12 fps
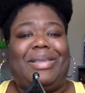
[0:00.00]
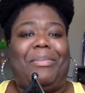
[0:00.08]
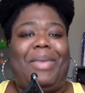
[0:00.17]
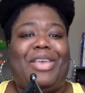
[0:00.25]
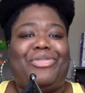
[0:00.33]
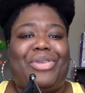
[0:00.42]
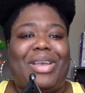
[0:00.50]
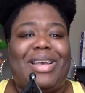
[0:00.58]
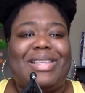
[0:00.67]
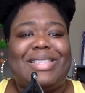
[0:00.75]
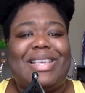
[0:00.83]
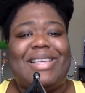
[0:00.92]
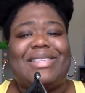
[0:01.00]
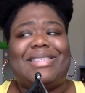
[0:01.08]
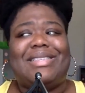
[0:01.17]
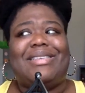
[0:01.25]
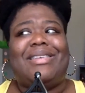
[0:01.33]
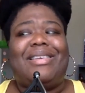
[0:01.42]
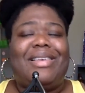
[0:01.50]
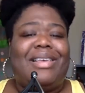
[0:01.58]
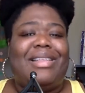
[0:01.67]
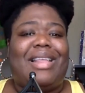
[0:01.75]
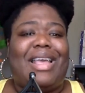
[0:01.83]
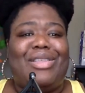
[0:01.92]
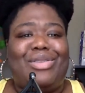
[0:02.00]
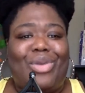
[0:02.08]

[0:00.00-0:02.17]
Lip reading: measuring contest. Like